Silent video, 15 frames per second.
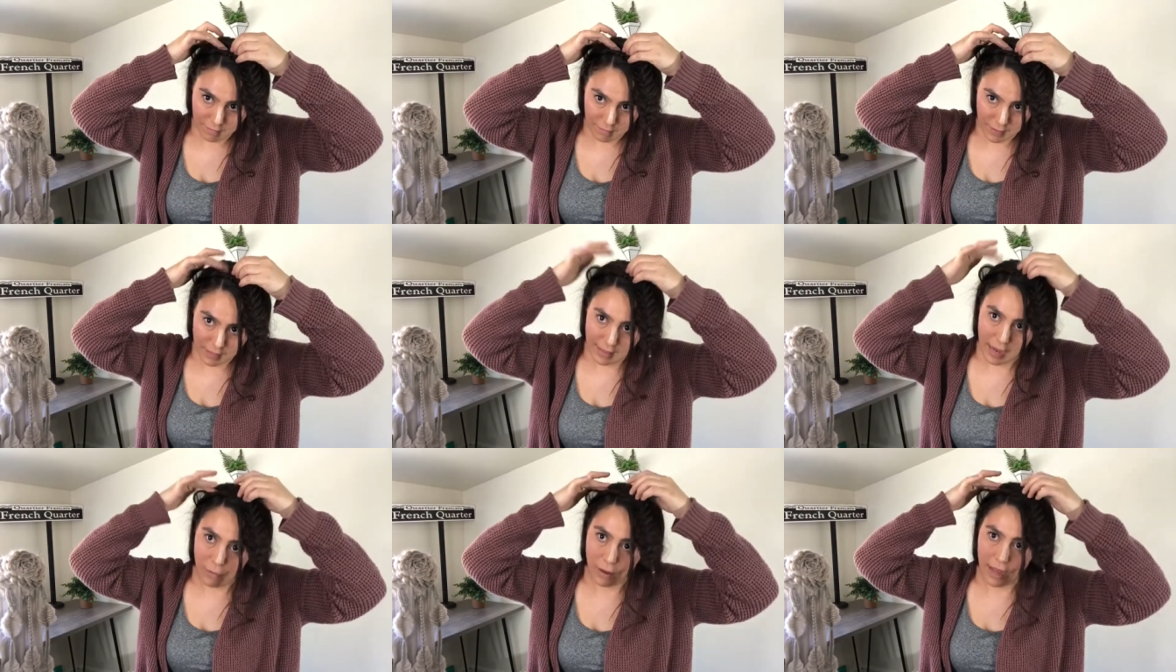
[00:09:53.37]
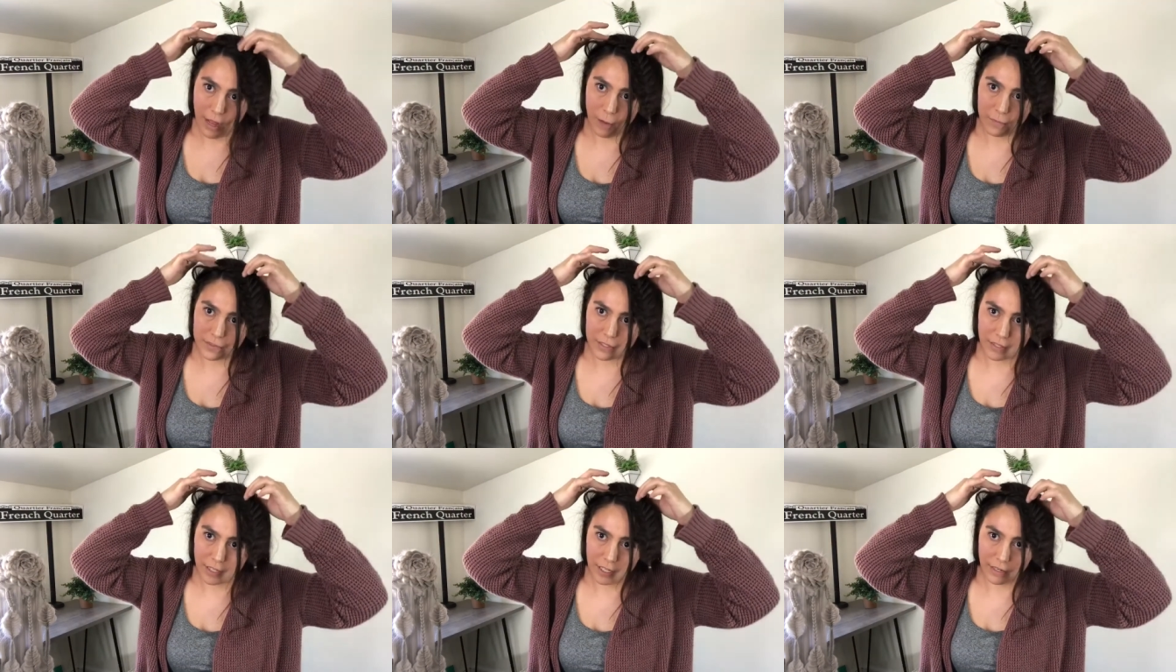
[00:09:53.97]
And that will help
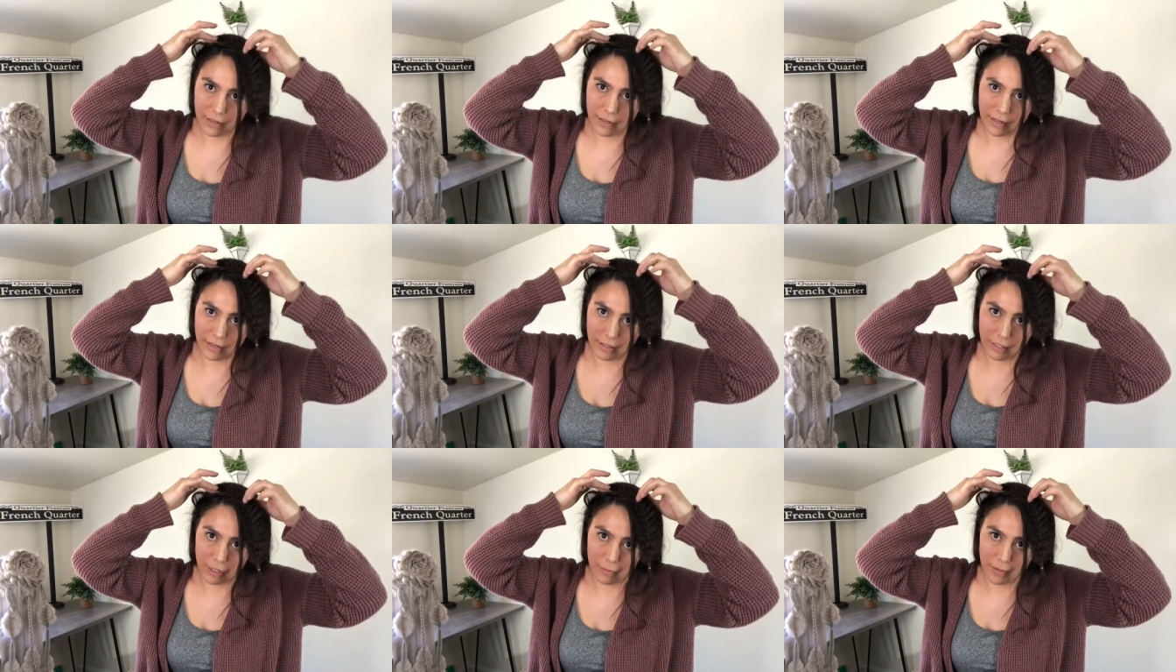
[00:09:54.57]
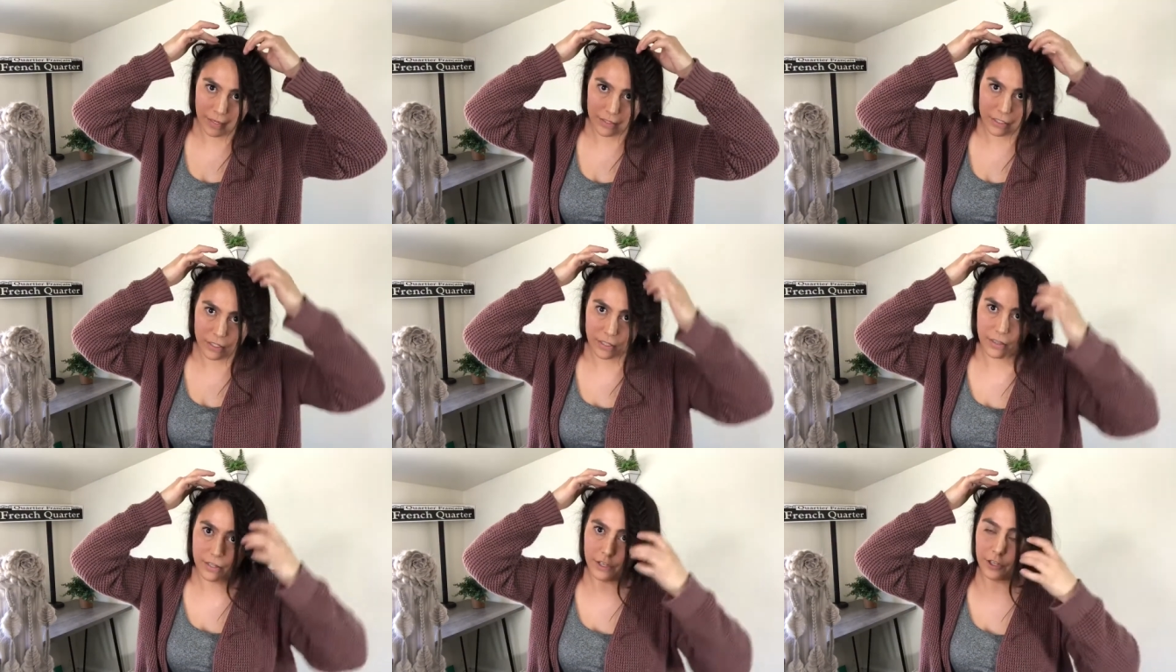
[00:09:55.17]
secure it a little bit
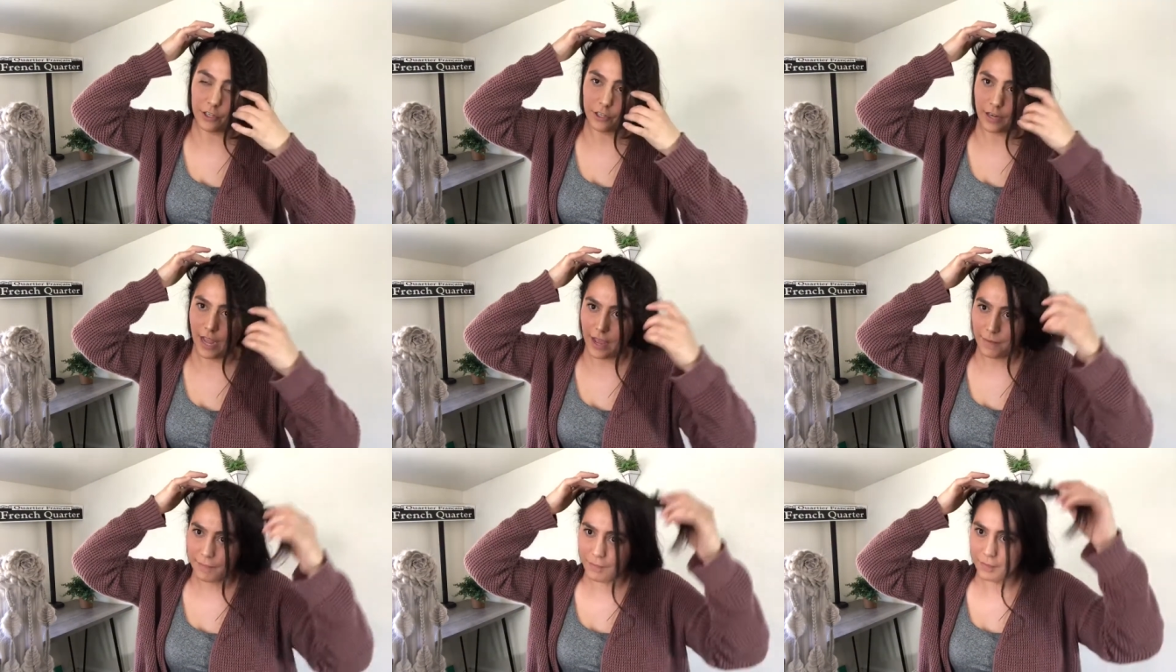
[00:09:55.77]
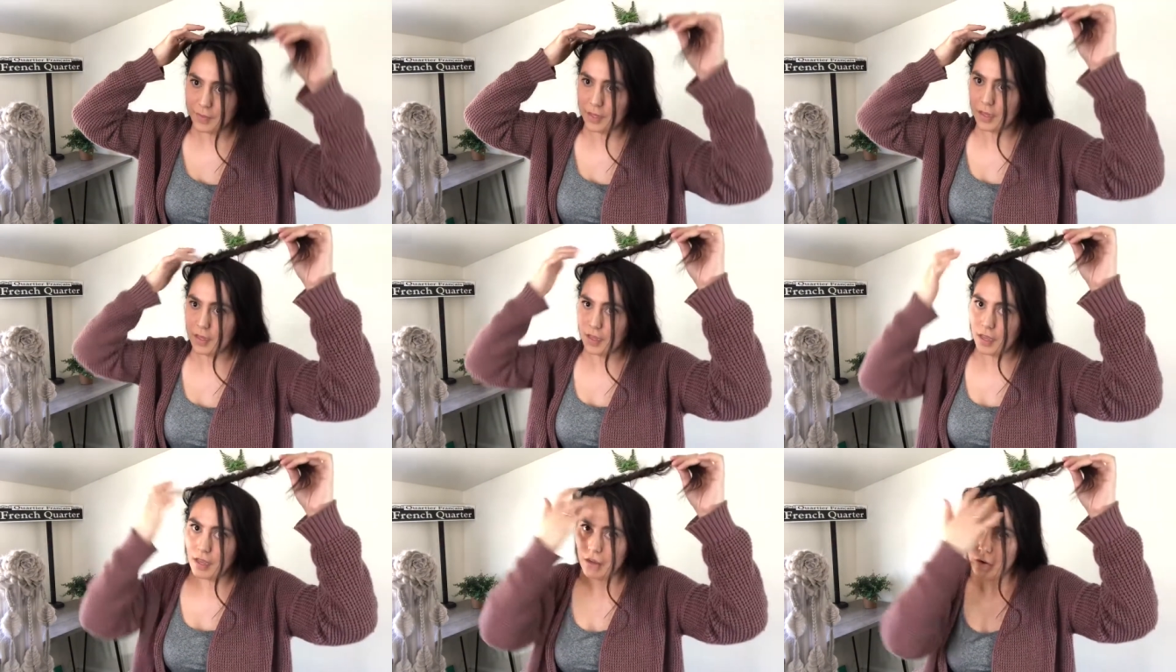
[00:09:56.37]
to your head.
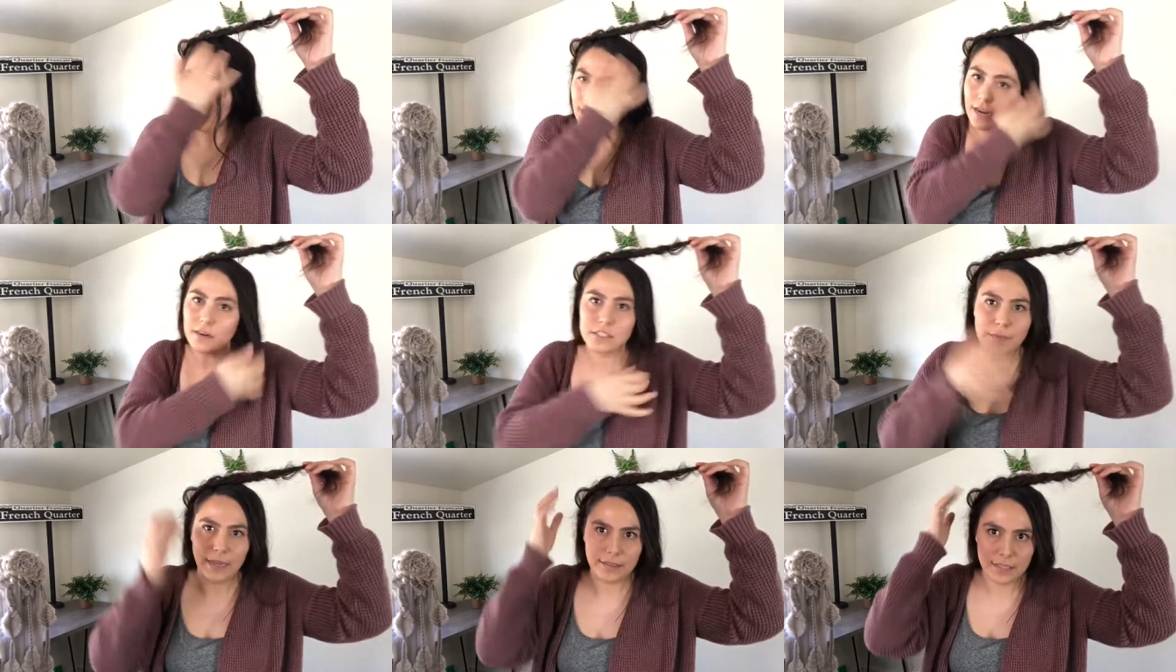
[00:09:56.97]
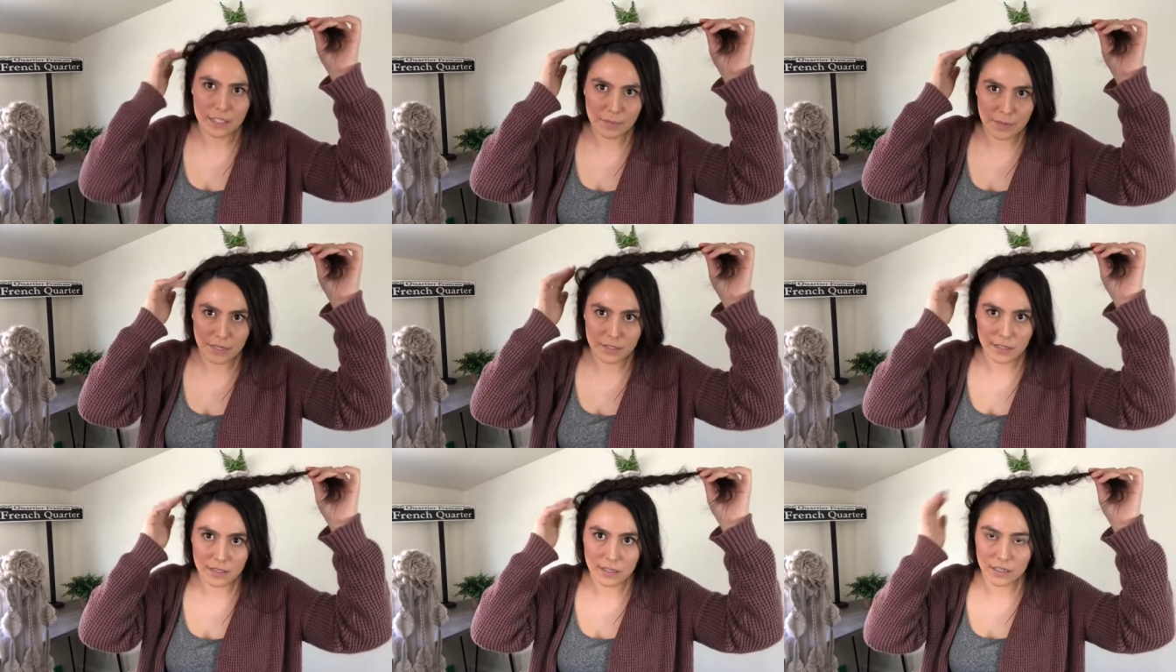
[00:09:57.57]
Who cares about these
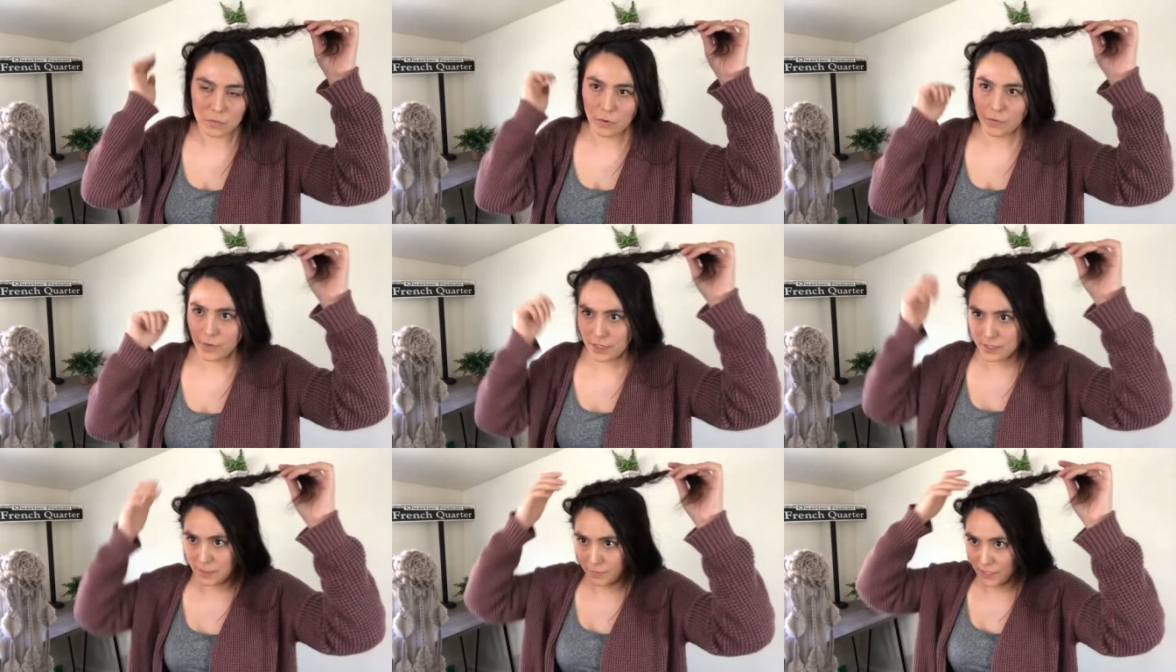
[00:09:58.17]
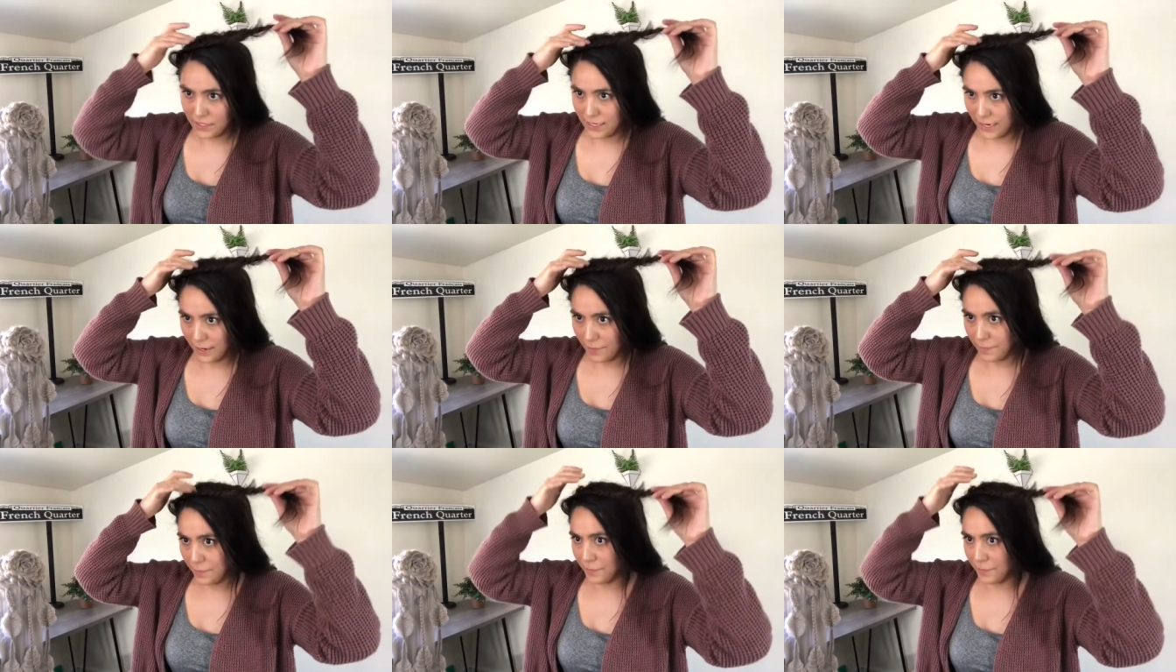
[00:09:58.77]
pieces, because we'll fix them in a second.